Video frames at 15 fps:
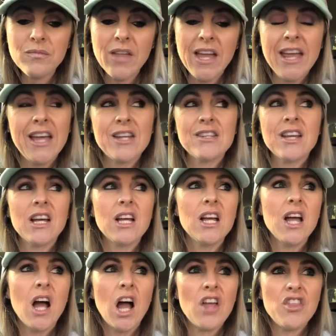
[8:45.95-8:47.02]
And
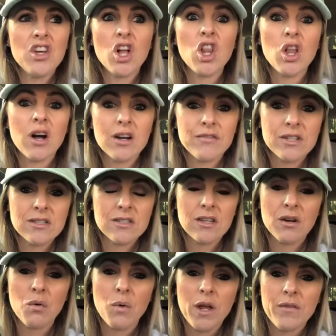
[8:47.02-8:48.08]
I think a lot of us get
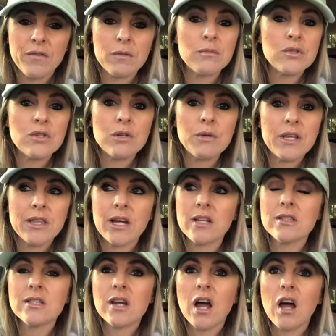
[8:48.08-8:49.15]
away from doing that
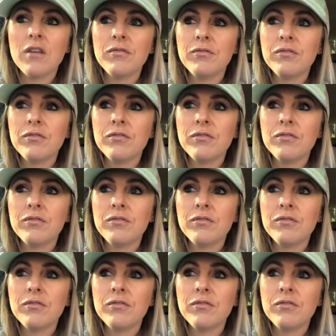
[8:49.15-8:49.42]
stuff,